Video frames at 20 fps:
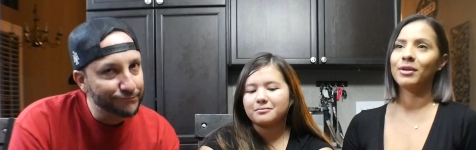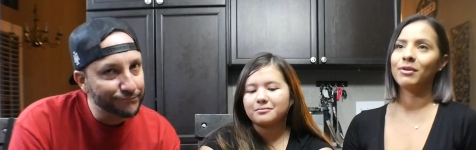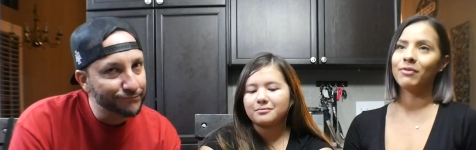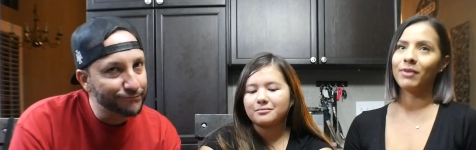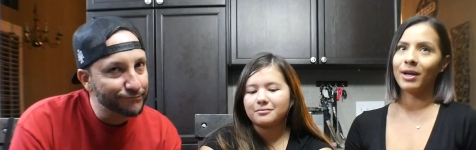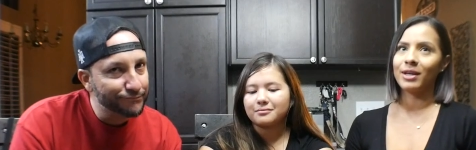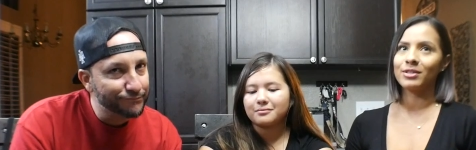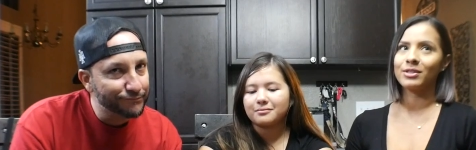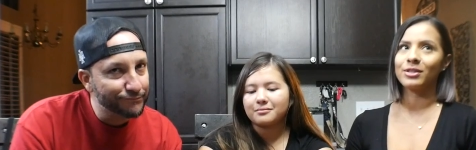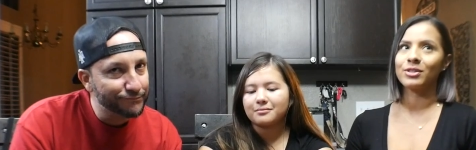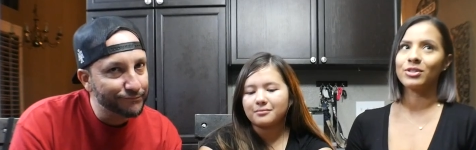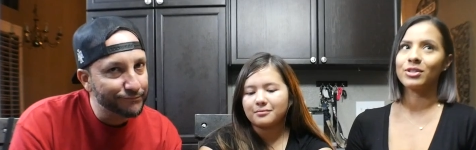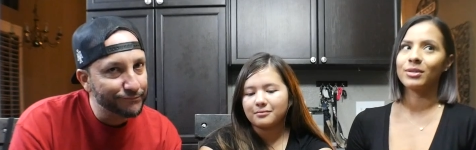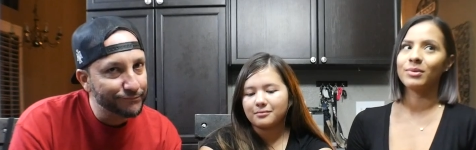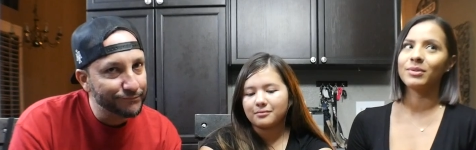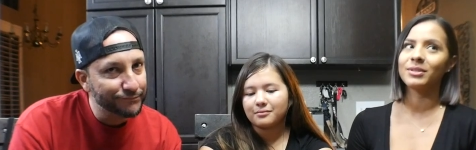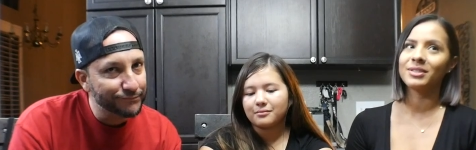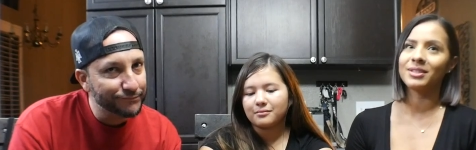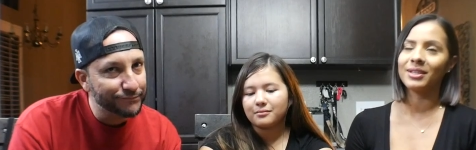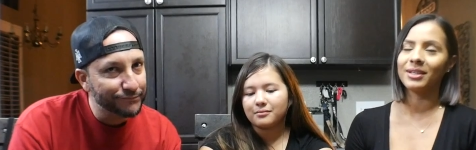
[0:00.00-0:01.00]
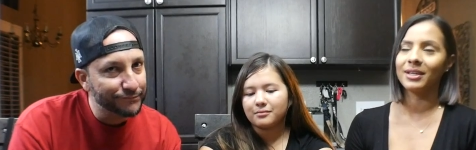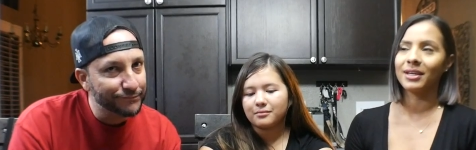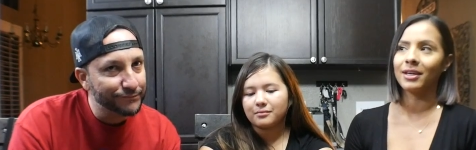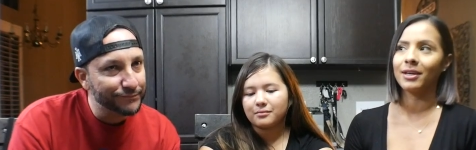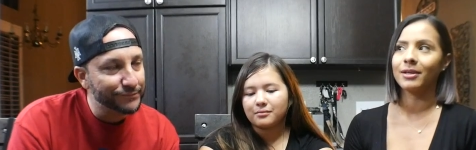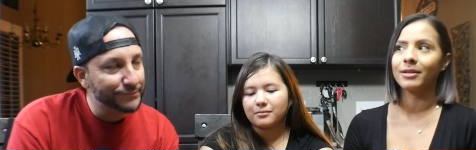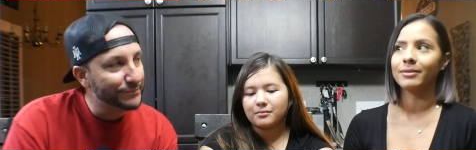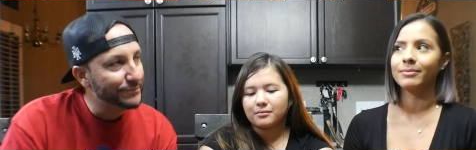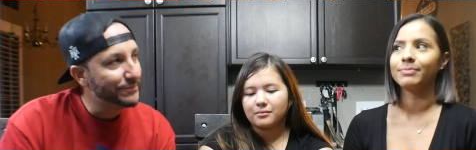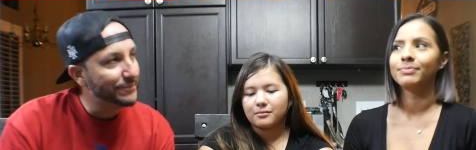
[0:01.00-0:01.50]
Speaker 1: advisor, she was
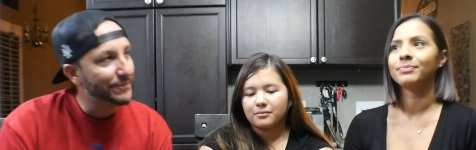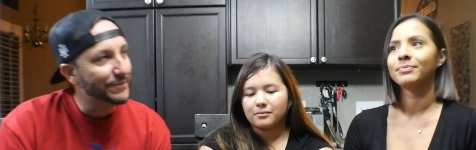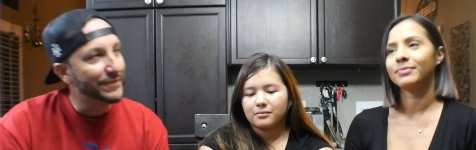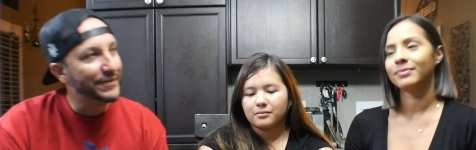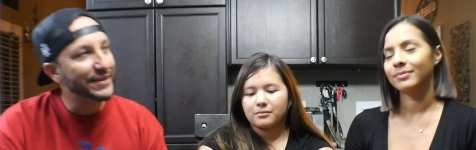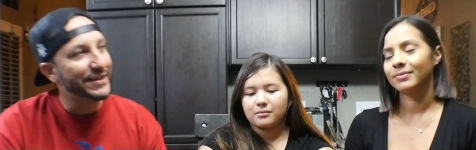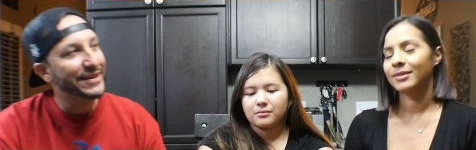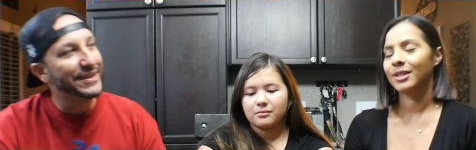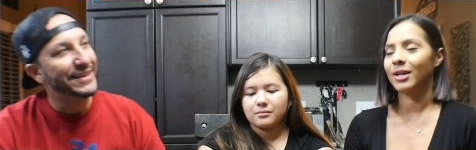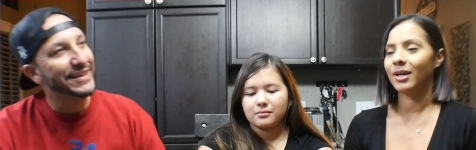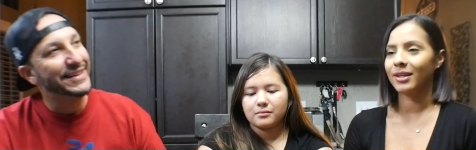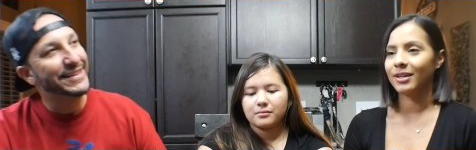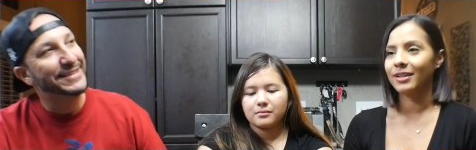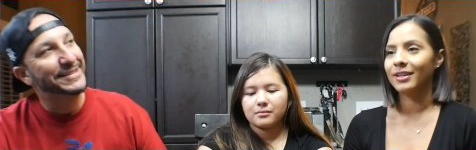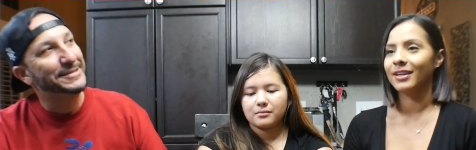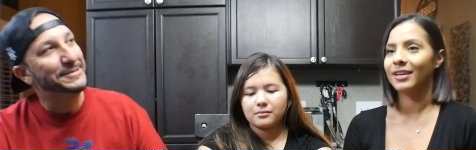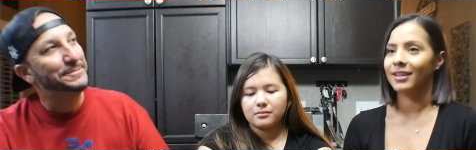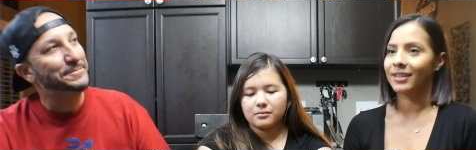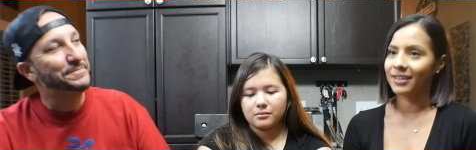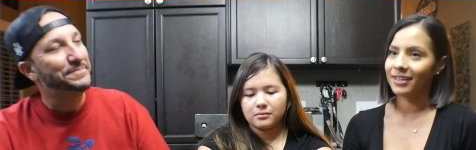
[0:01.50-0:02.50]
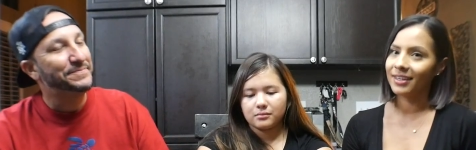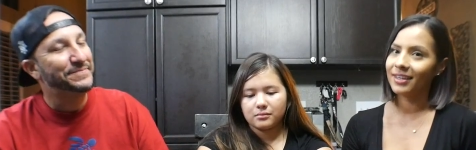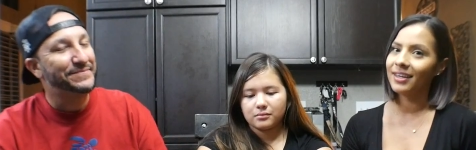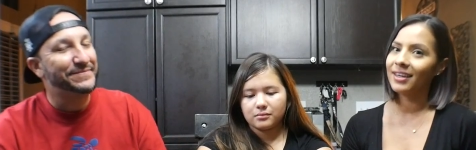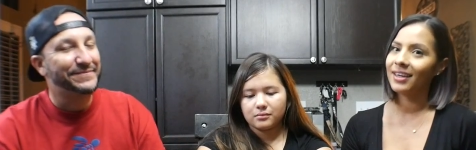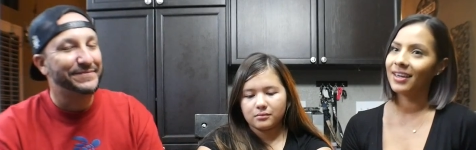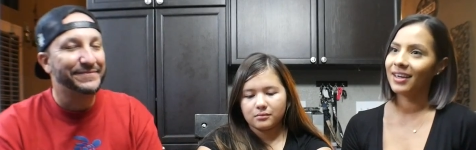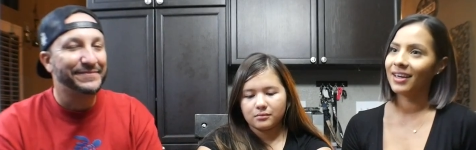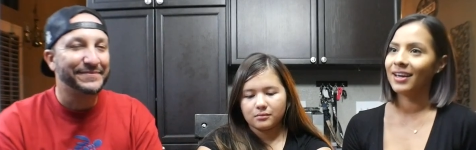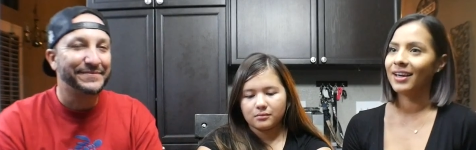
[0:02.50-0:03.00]
like, kind of like,
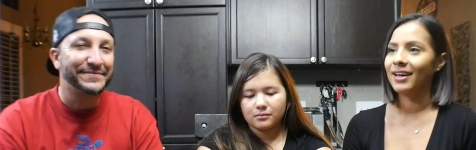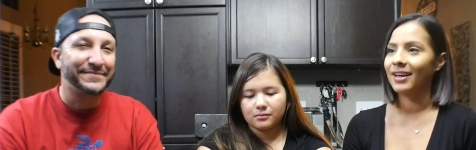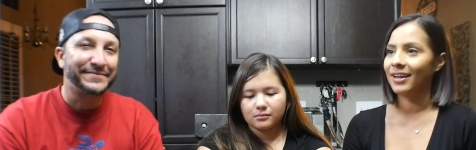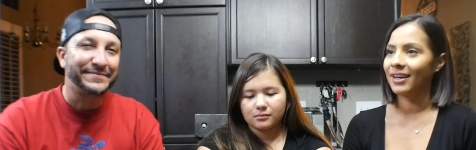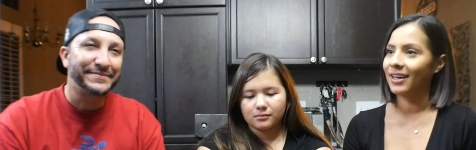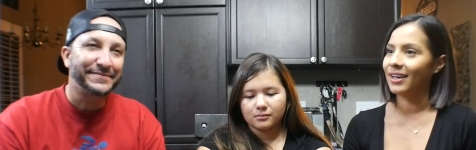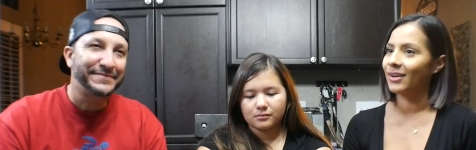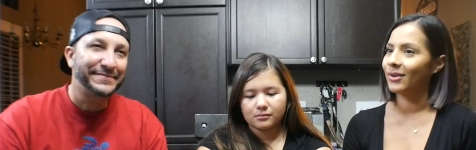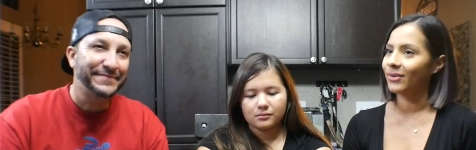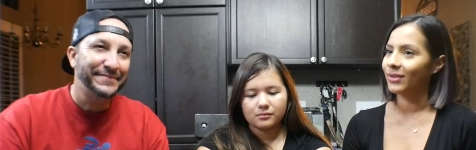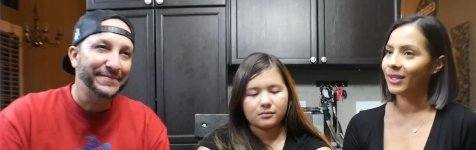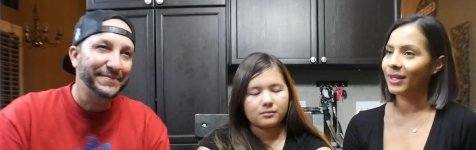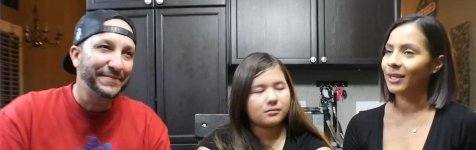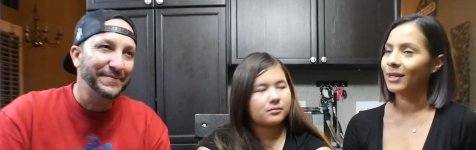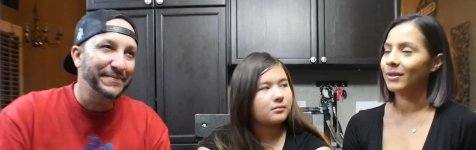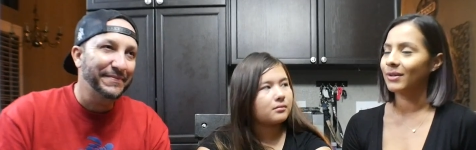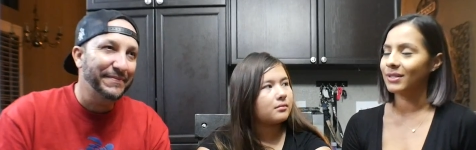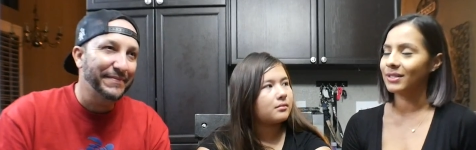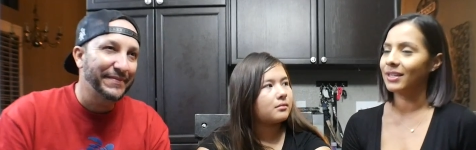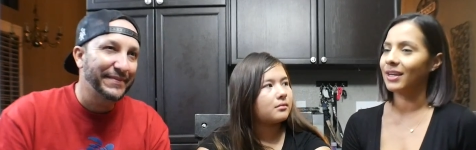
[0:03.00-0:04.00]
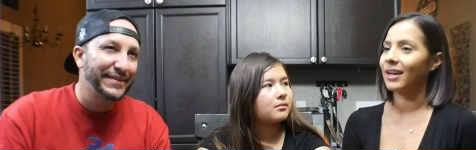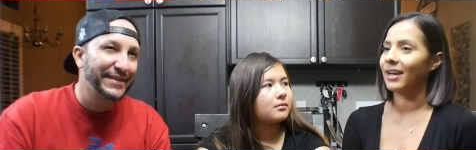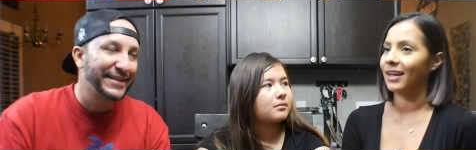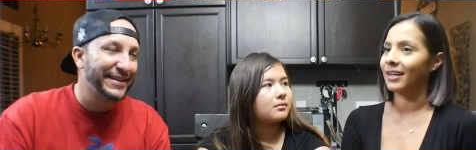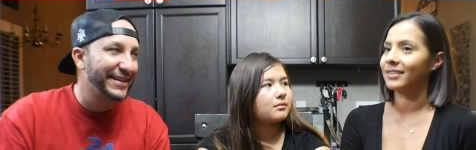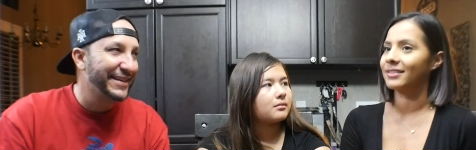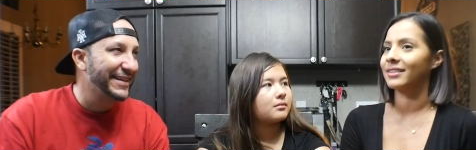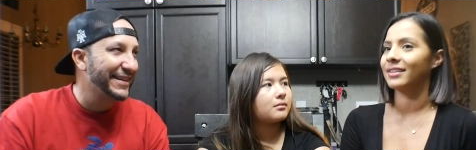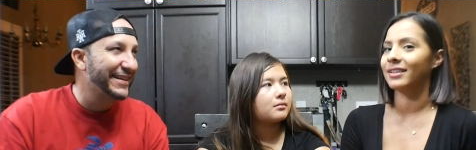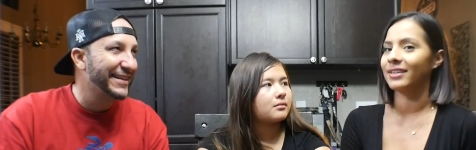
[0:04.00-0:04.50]
yeah, I don't think it was an
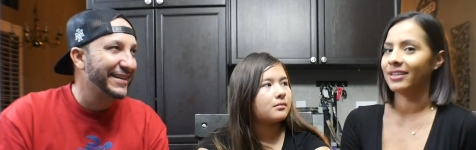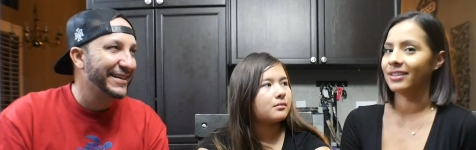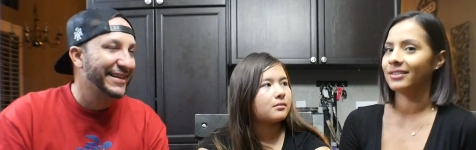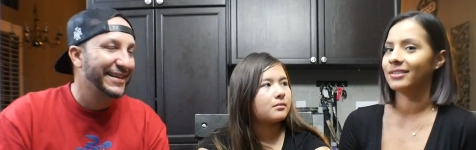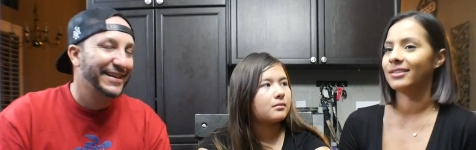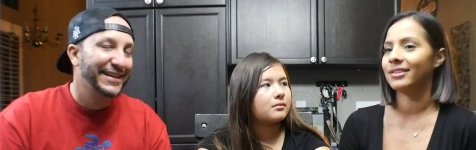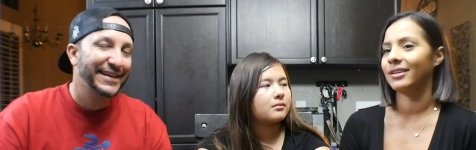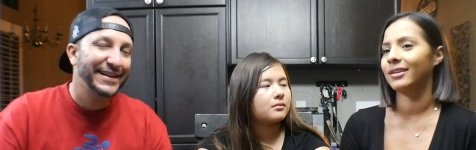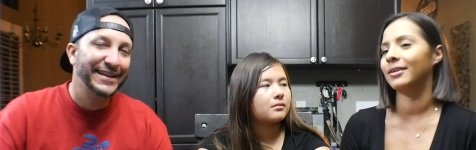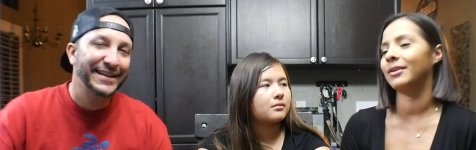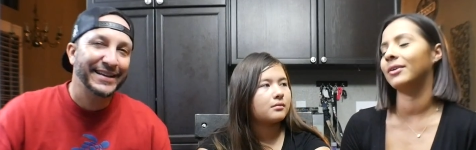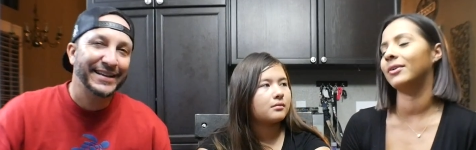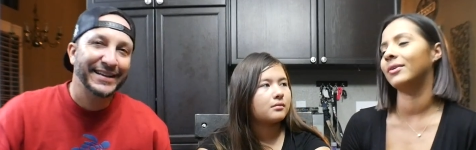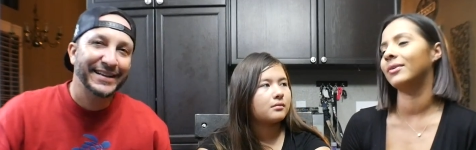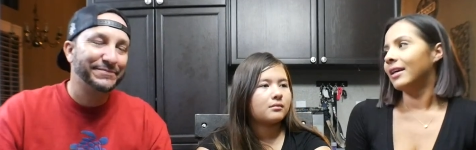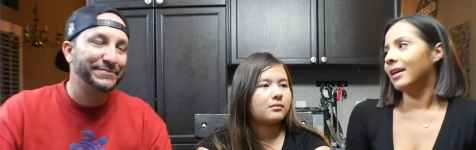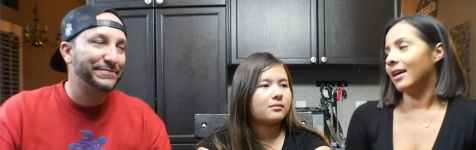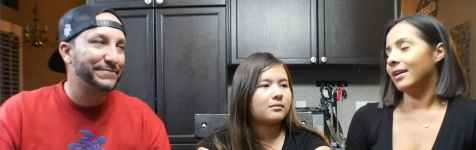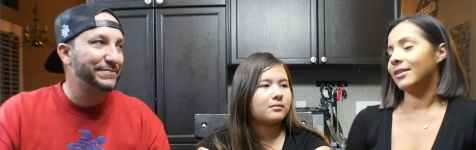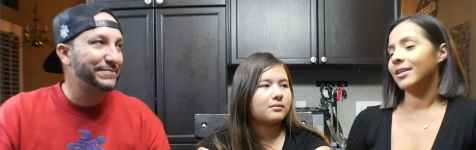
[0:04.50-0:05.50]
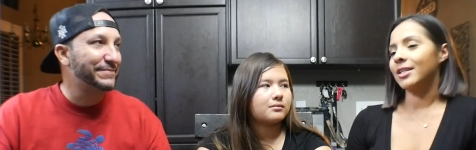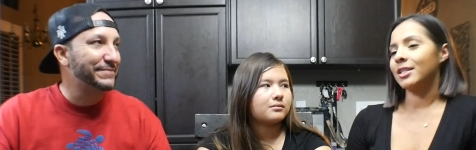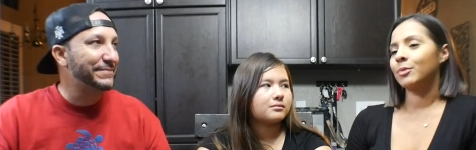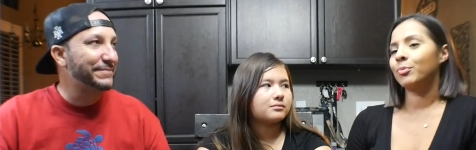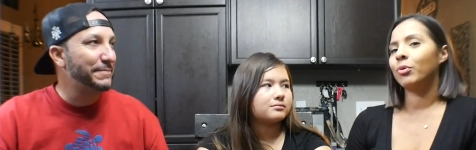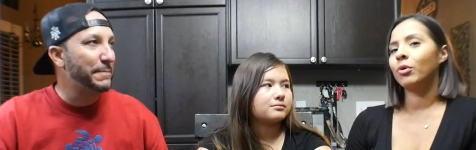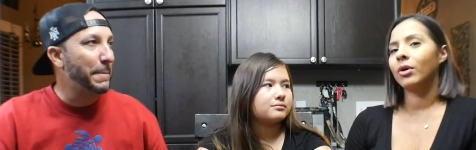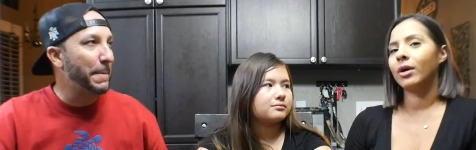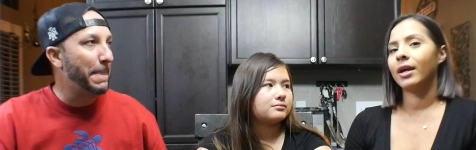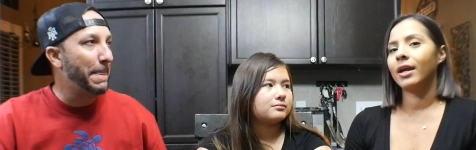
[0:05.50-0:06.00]
accident. So at
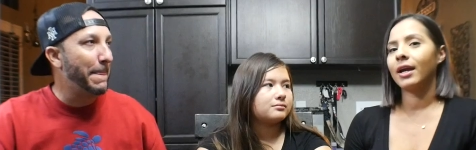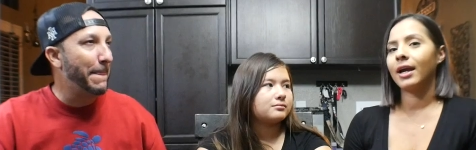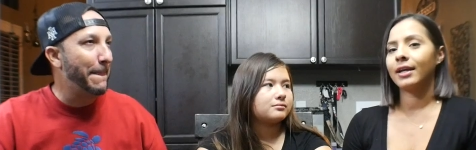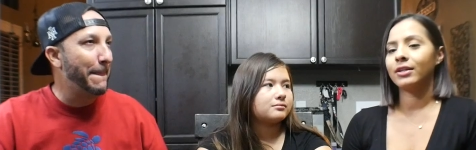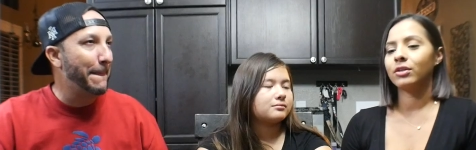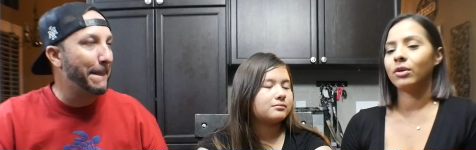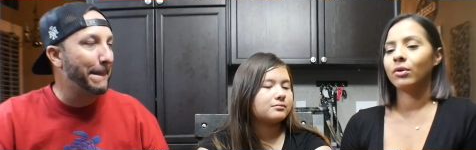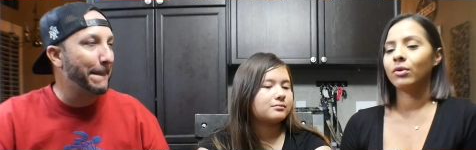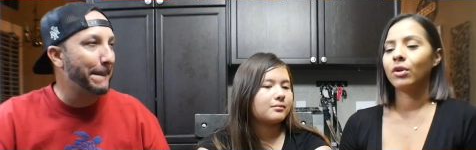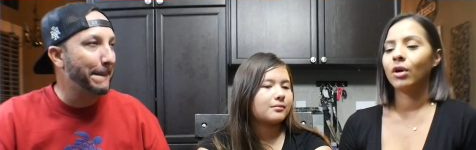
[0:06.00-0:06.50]
this point, I don't